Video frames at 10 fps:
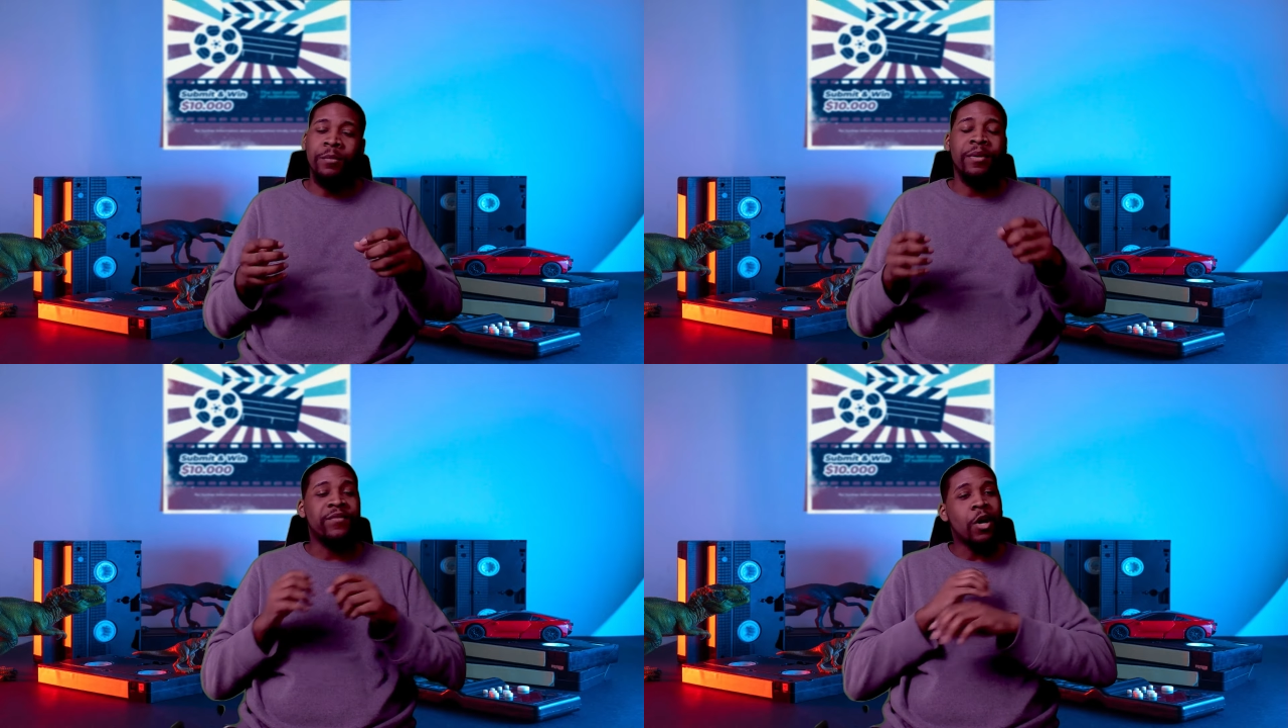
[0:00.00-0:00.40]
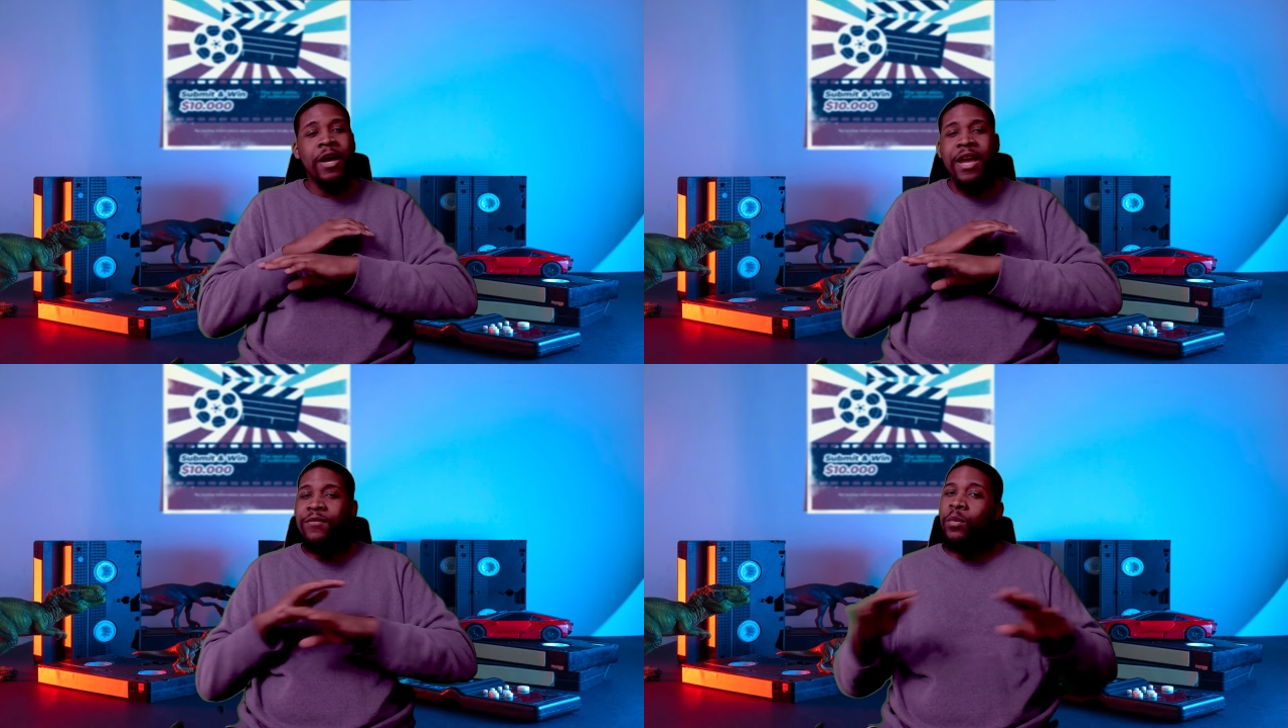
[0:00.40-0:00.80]
But if
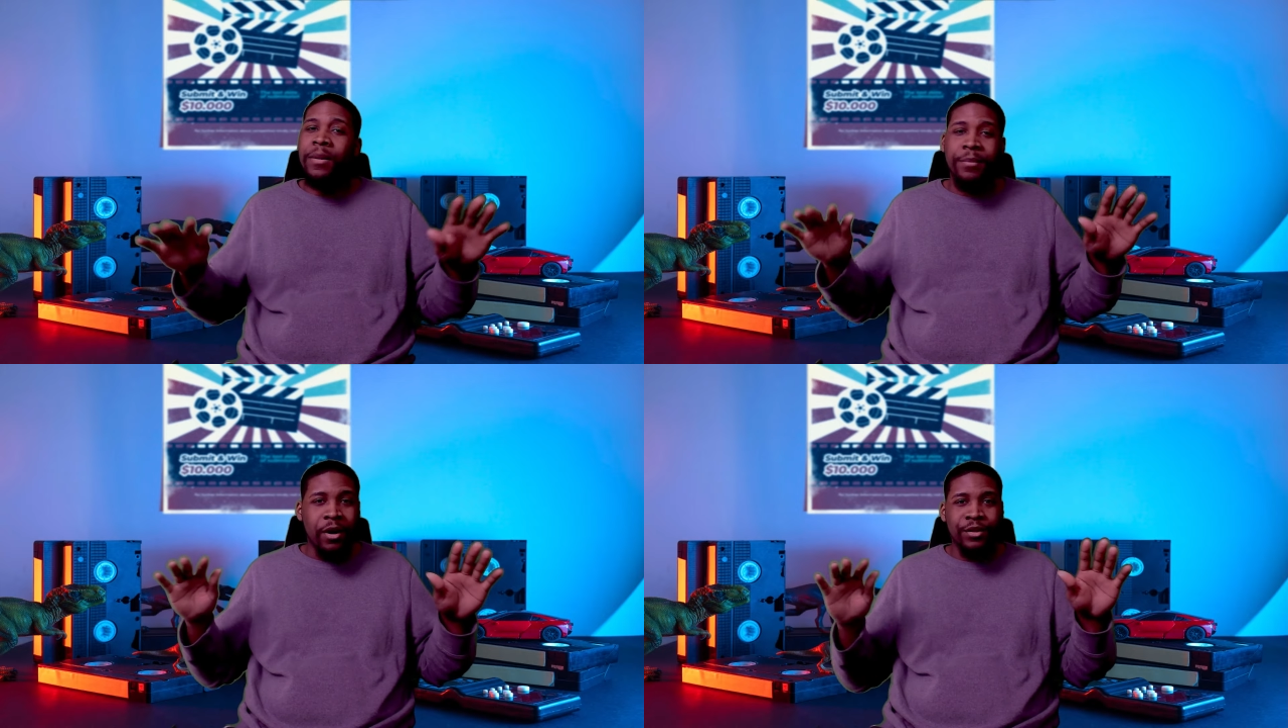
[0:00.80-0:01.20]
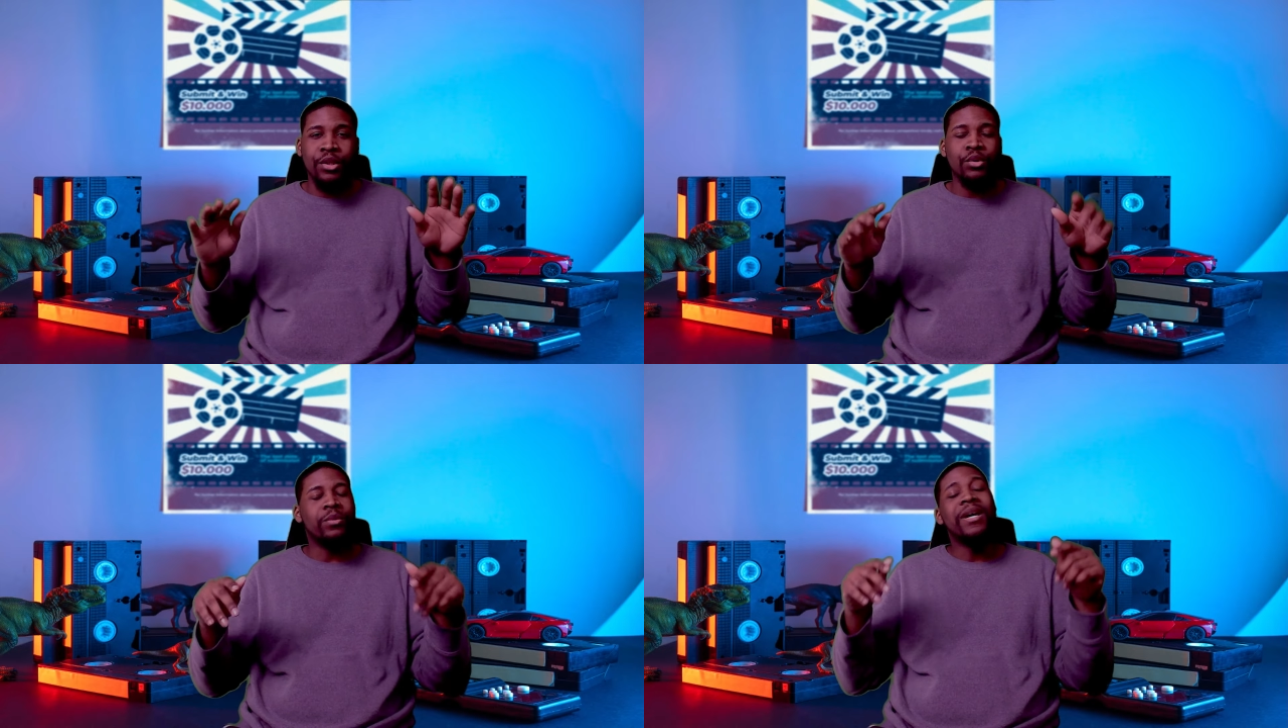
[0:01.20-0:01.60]
y'all ever want a part
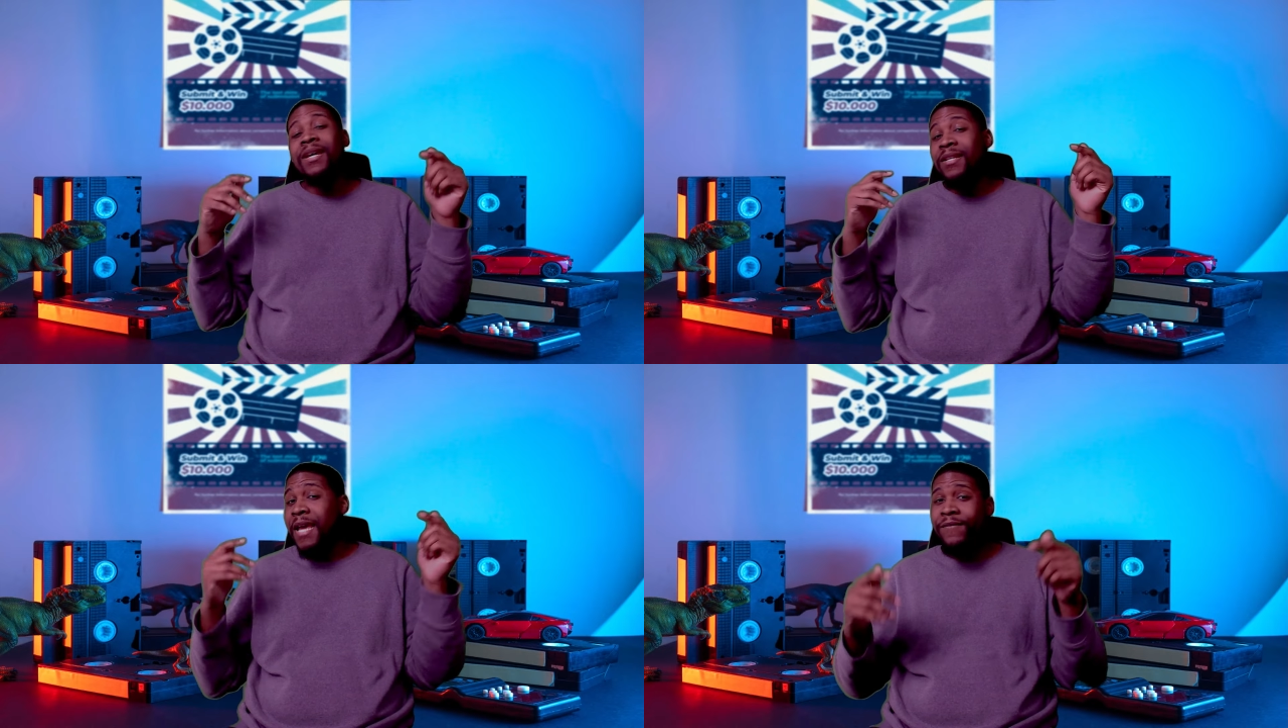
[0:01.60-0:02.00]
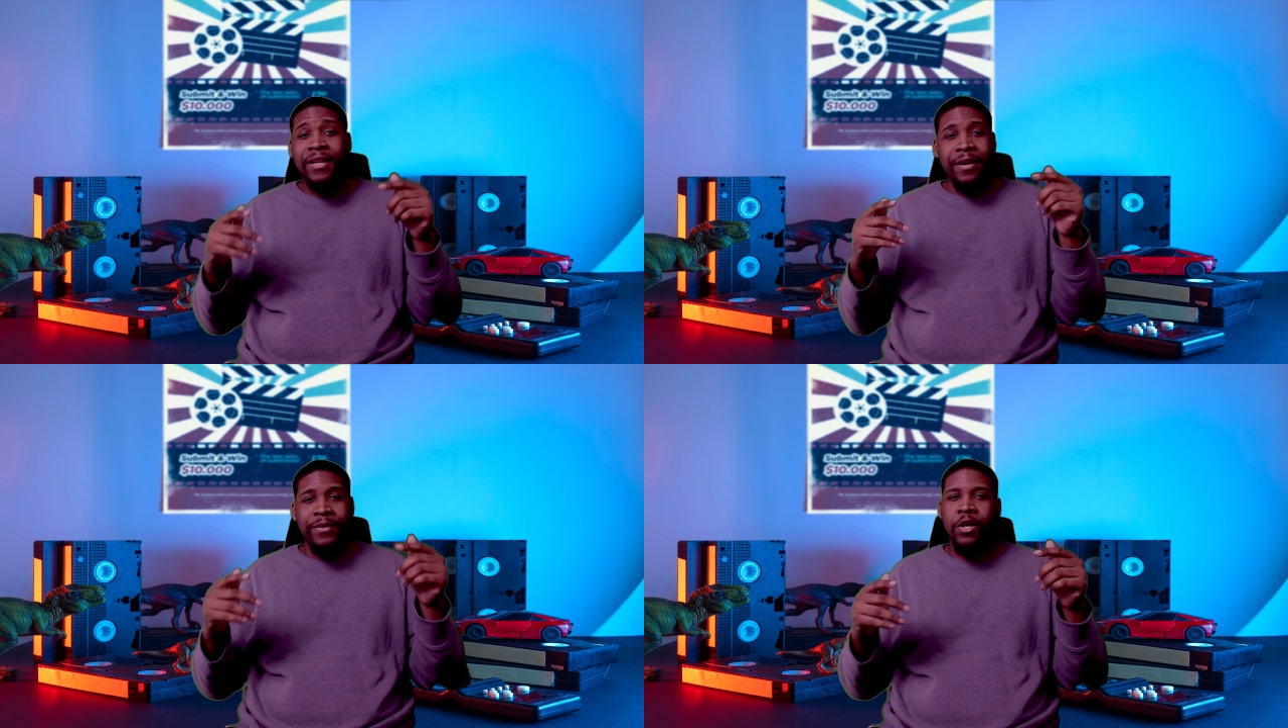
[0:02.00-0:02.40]
two, definitely
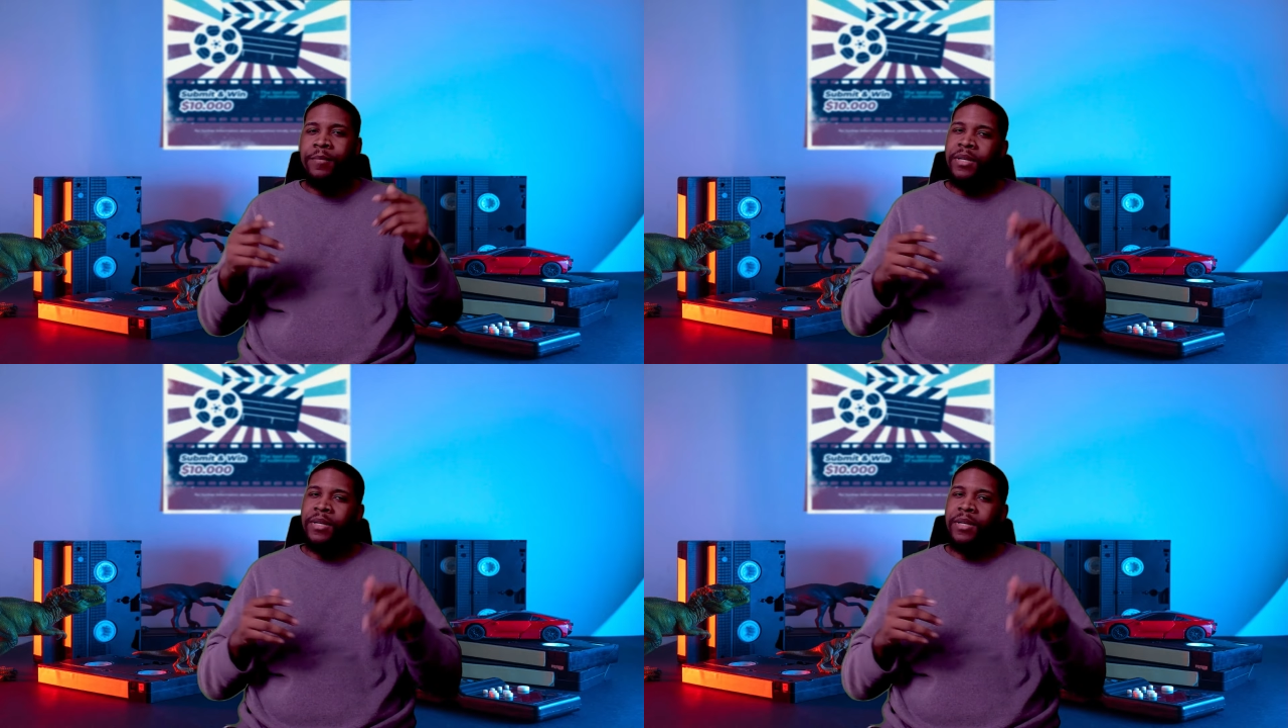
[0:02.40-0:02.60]
let me know,